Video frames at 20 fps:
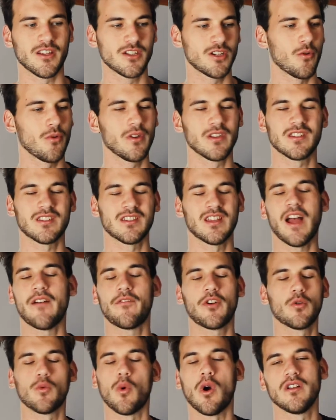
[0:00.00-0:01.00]
So it's
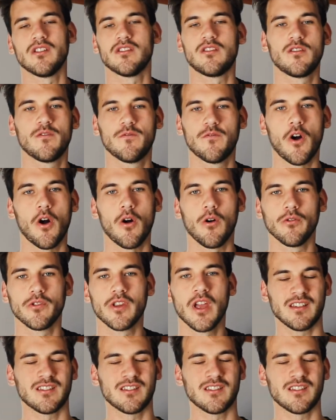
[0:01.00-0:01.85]
never one's fault.